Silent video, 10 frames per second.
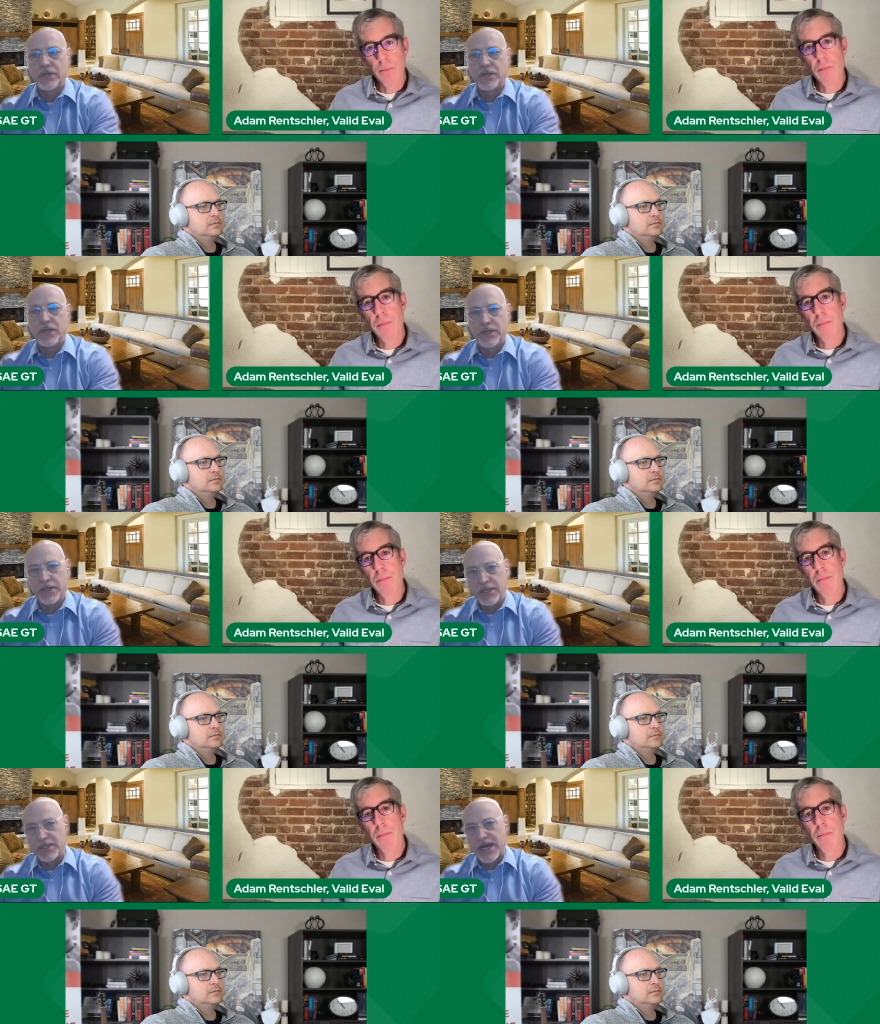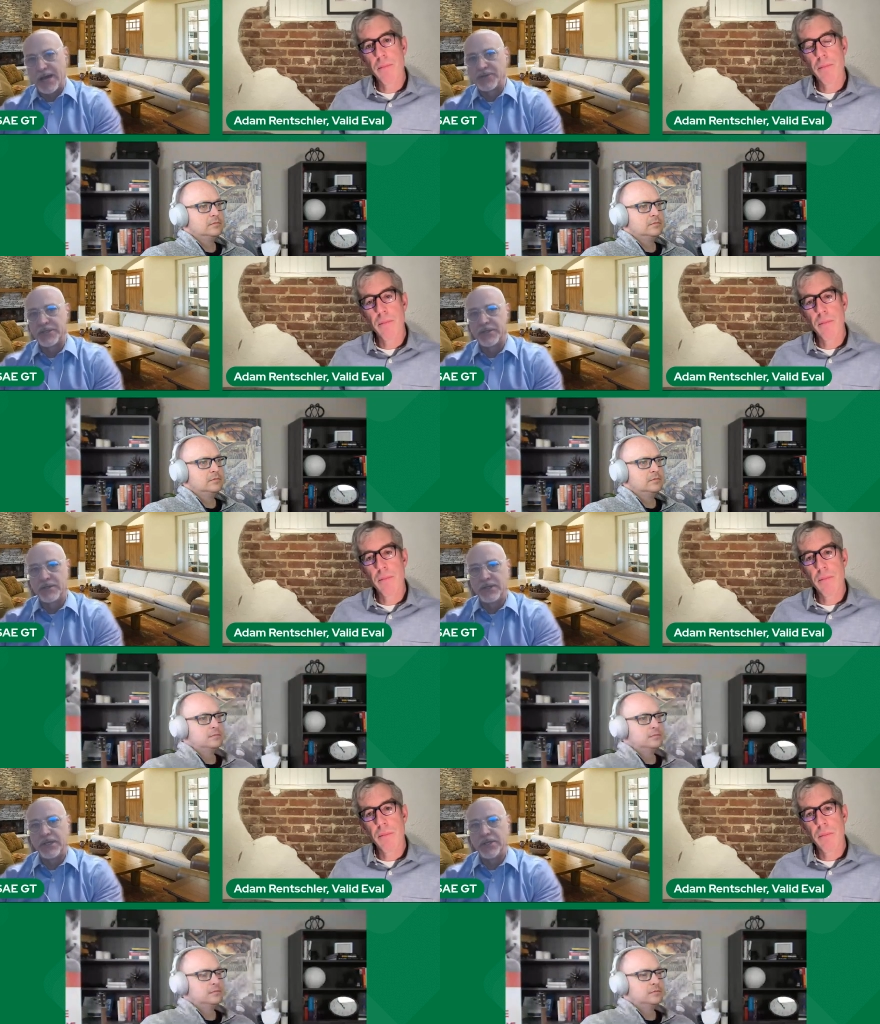Speaker 1: and, and, the adoption
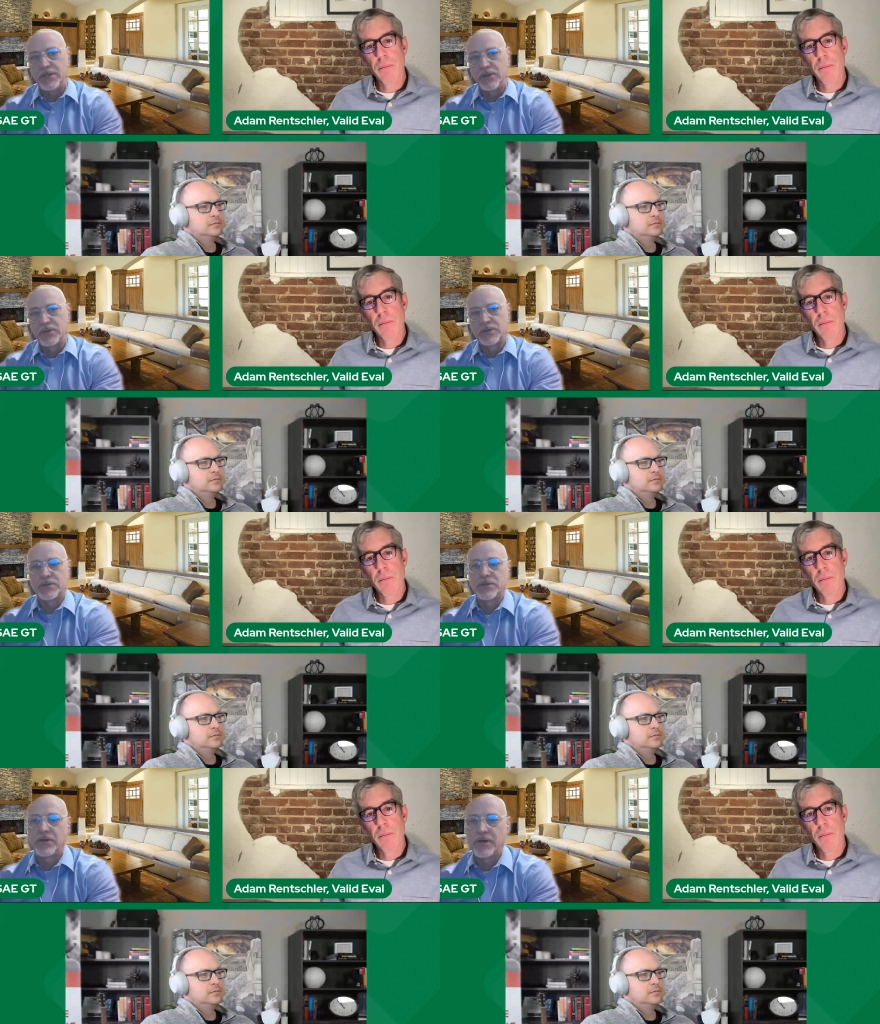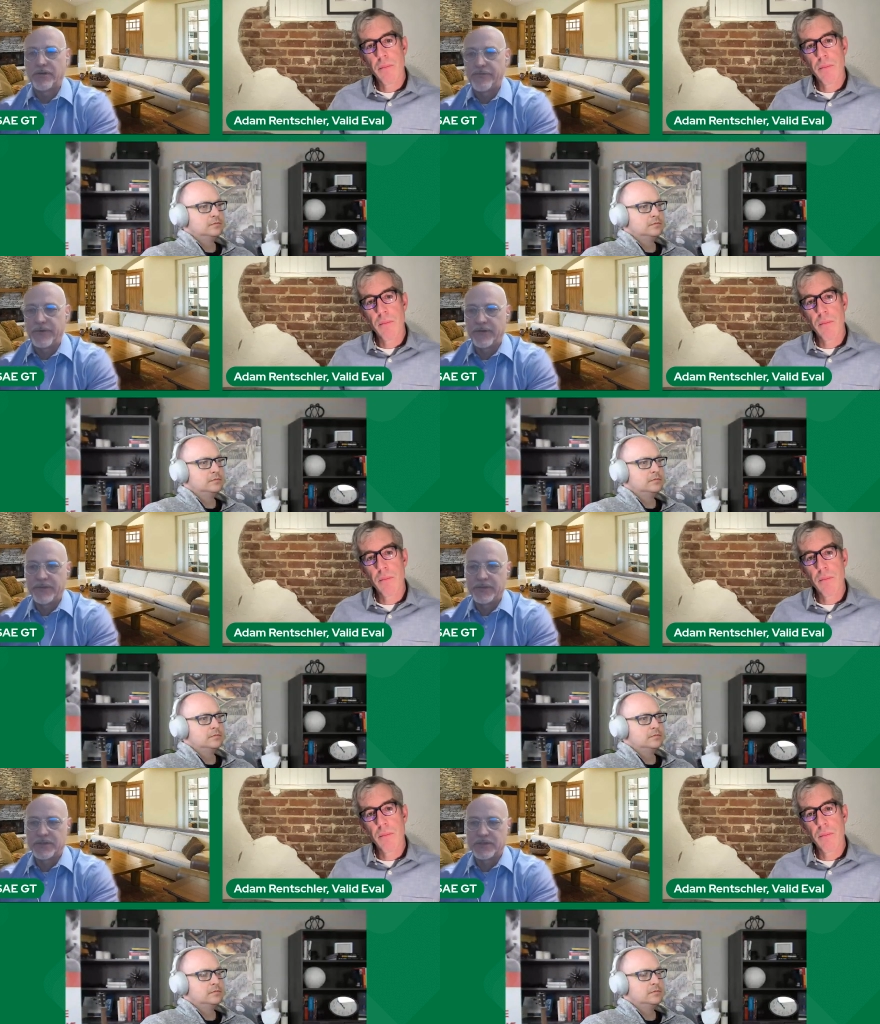and the use of, of
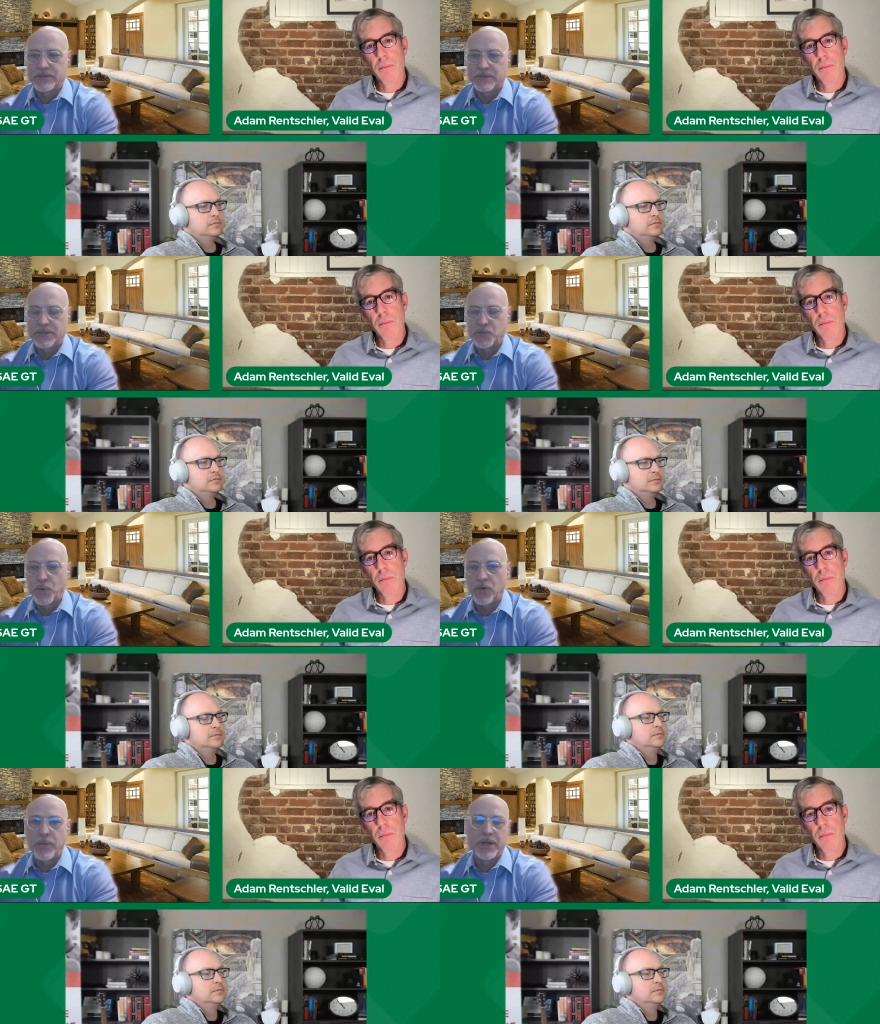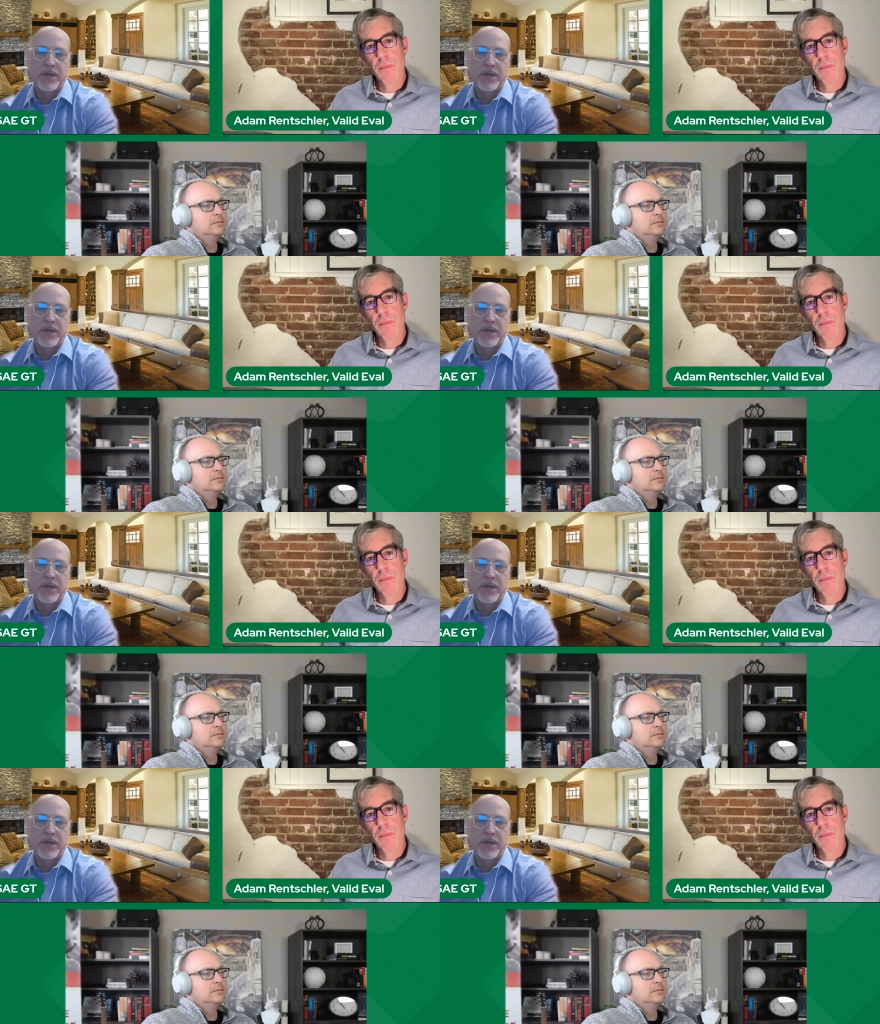this, this portal by